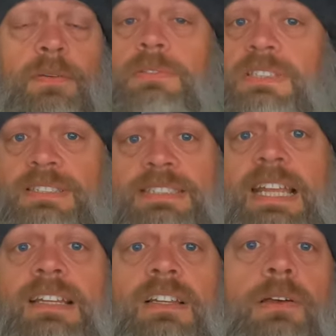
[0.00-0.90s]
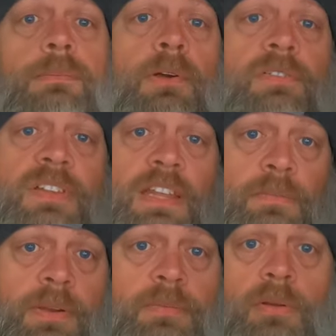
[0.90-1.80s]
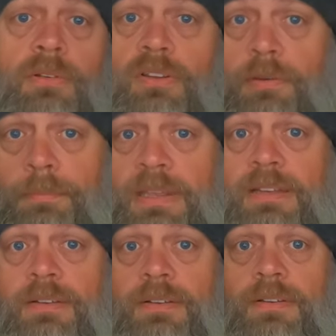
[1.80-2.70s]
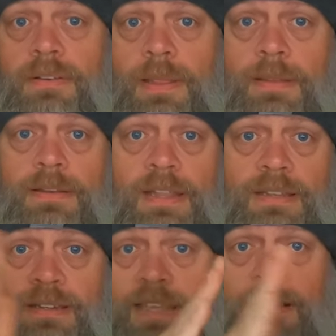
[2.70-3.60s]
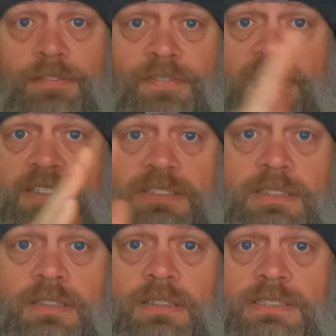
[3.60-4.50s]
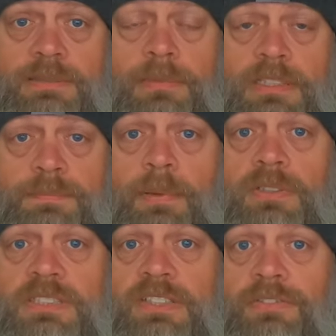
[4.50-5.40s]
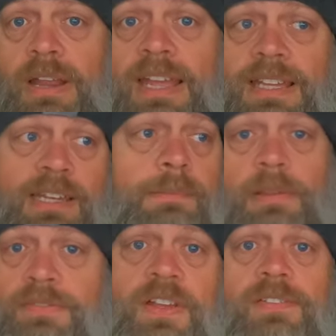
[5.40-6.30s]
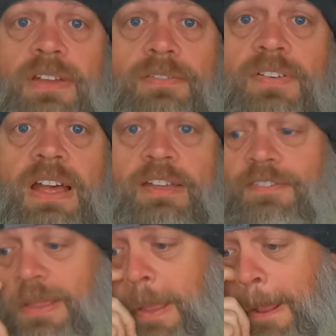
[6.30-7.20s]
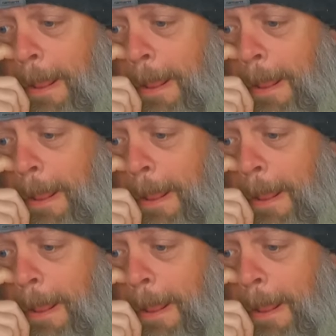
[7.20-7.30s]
was a standalone movie and they rewrote a little bit and kind of fixed some of the parts that dragged, it'd be a 5 out of 5.